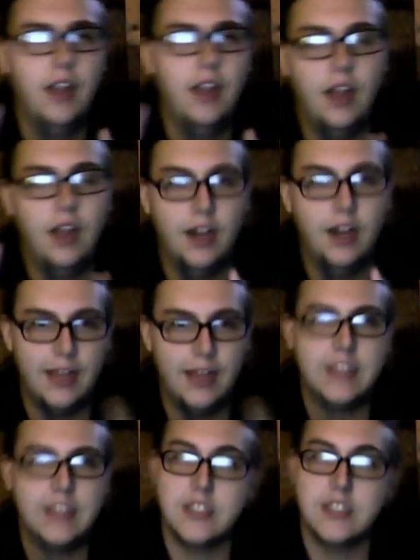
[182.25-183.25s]
All right,
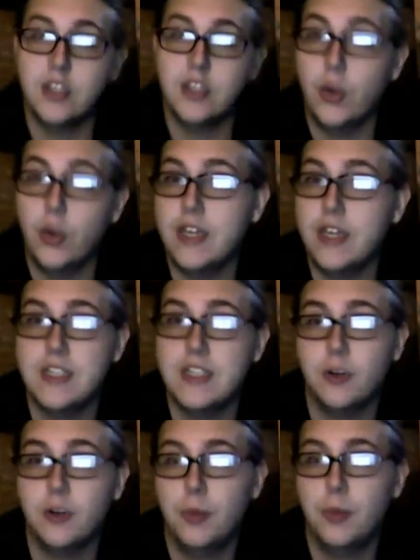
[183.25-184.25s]
that's quite easy to
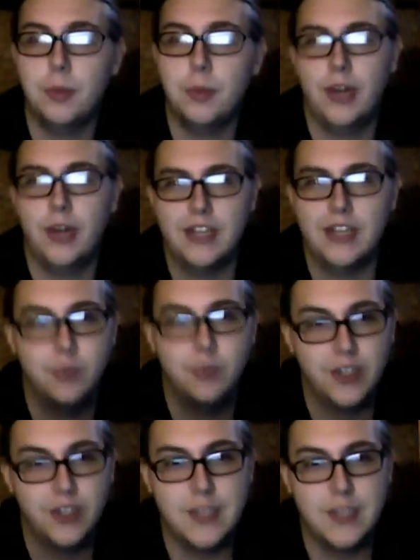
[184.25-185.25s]
remember, and it's very
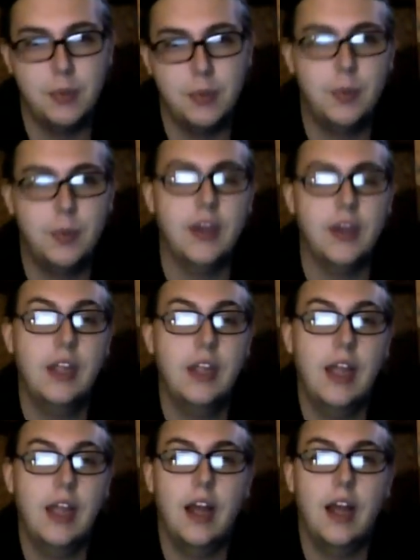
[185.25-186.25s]
simple. But
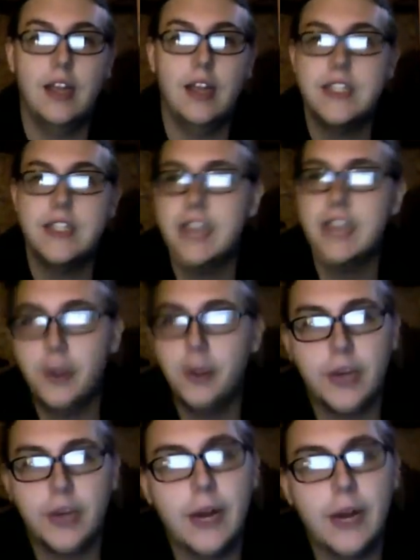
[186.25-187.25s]
let's say your
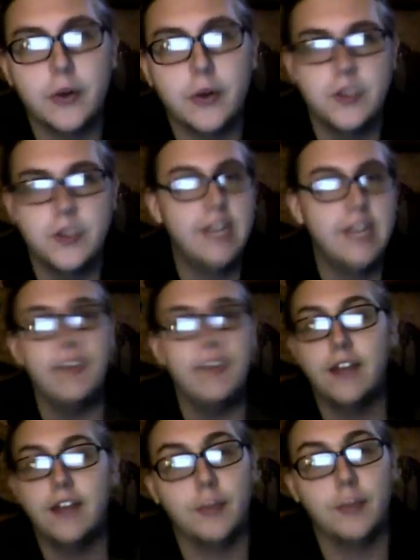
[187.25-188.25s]
characters deviate
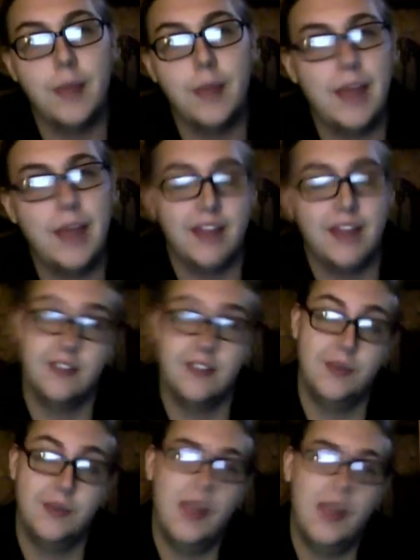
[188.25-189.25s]
from that path.
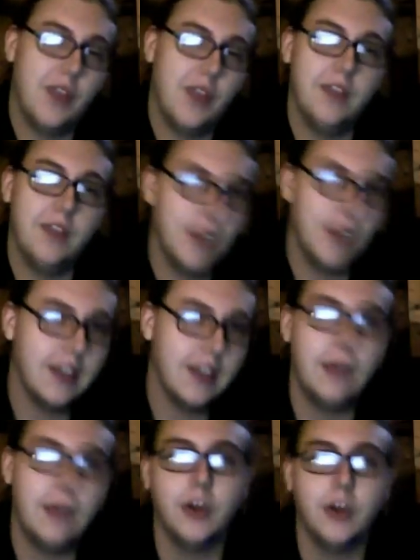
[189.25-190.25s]
Okay, that
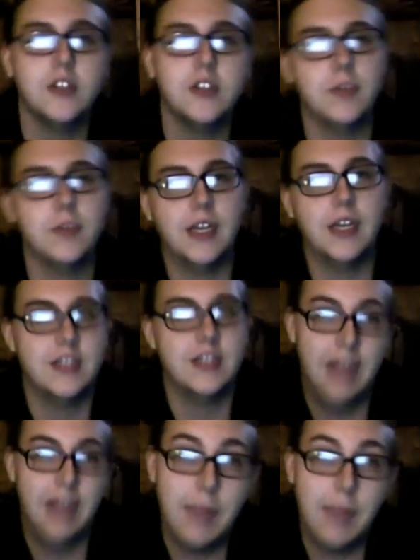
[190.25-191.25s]
works because it
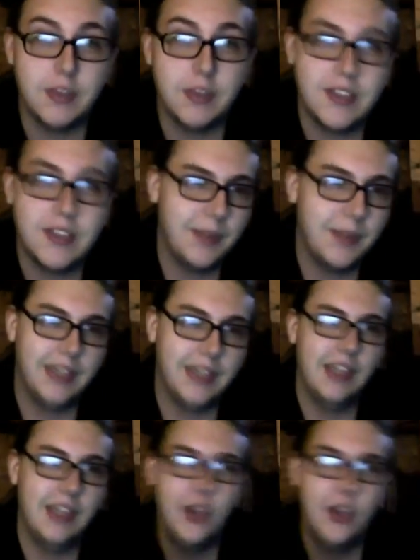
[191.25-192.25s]
happens. I mean,
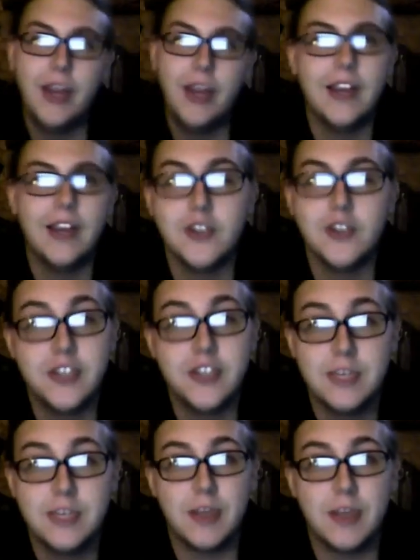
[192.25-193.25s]
you can't just
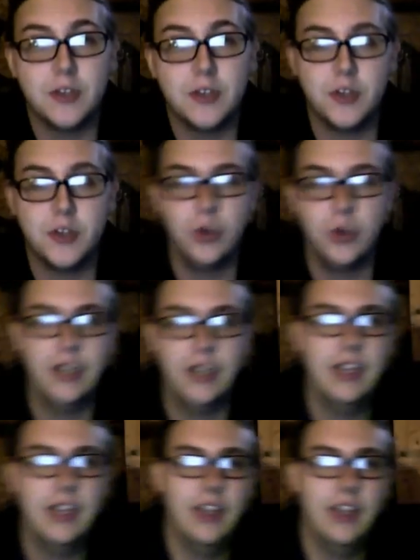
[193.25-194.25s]
expect your story,
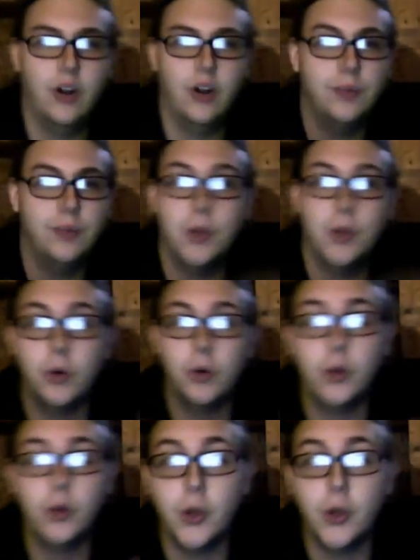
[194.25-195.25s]
or
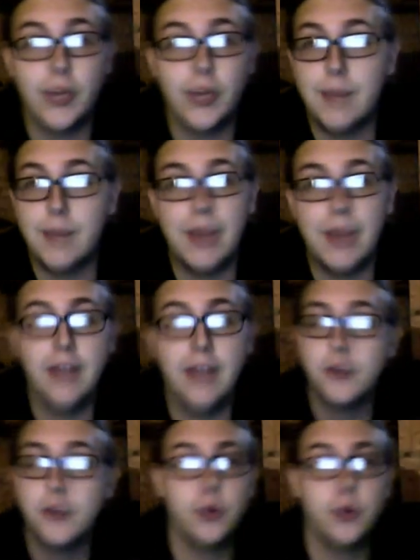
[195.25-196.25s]
your campaign, your
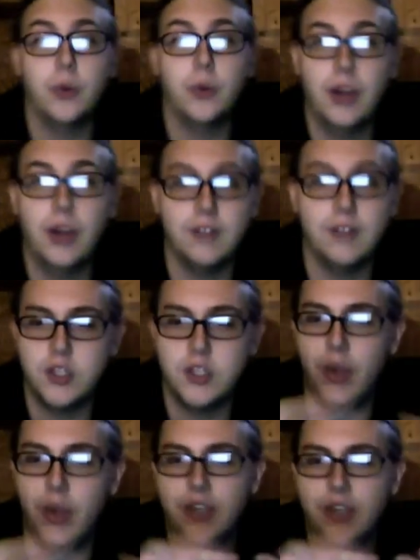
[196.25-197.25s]
story, whatever, to
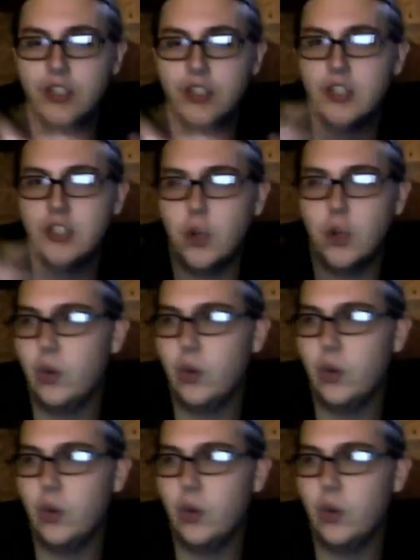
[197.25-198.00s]
actually just go